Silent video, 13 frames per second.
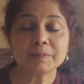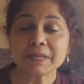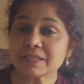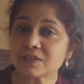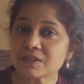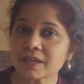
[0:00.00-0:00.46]

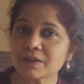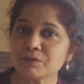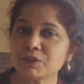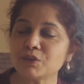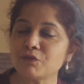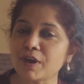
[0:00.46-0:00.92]
please
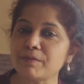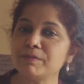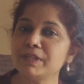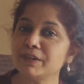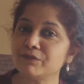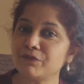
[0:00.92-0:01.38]
share with your
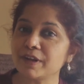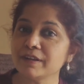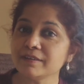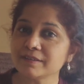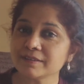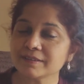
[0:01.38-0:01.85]
family and
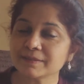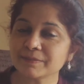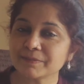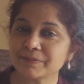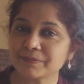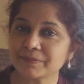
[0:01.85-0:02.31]
friends.
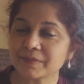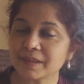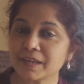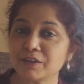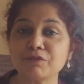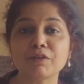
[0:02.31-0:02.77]

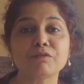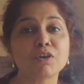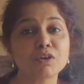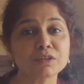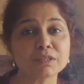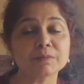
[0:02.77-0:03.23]
And if you have
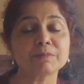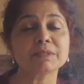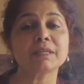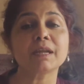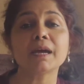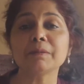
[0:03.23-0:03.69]
not
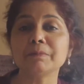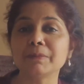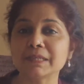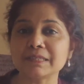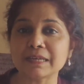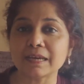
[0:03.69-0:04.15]

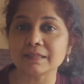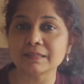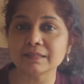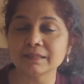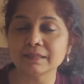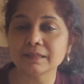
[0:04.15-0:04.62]
subscribed my
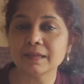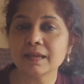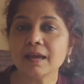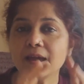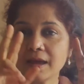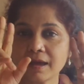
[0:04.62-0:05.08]
channel,
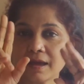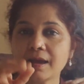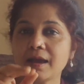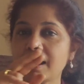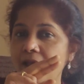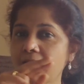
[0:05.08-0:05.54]

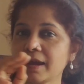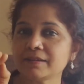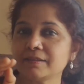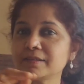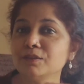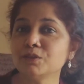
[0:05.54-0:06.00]

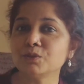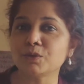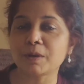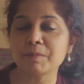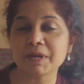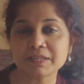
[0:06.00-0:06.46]

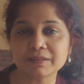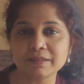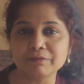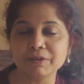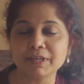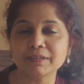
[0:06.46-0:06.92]
#Sindhura Better
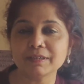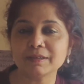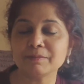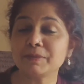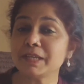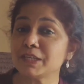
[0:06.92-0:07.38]
Living,
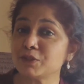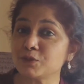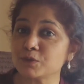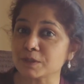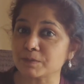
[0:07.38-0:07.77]
please do